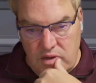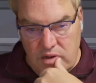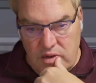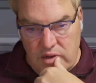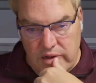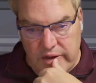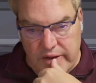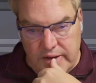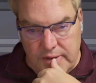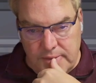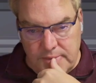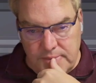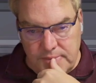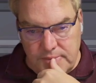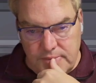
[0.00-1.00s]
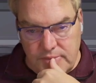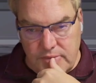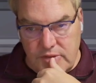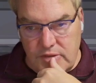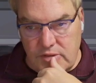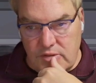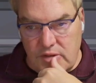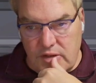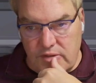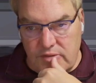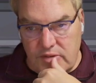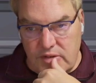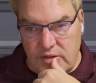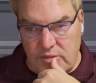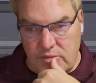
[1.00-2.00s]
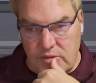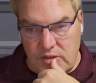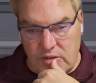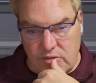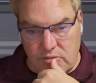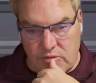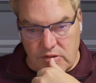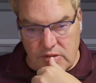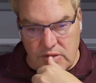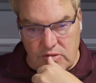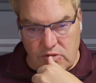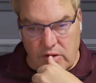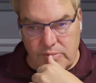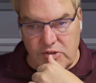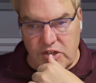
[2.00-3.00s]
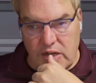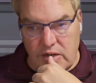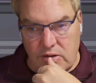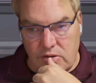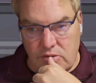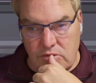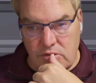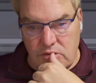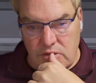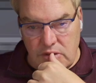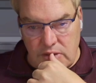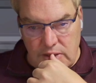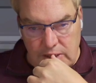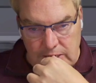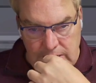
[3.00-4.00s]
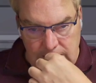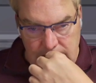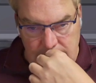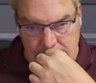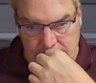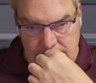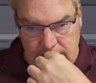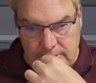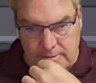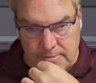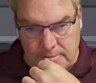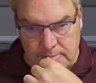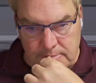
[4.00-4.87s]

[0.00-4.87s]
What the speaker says: We don't want the drop shadow. And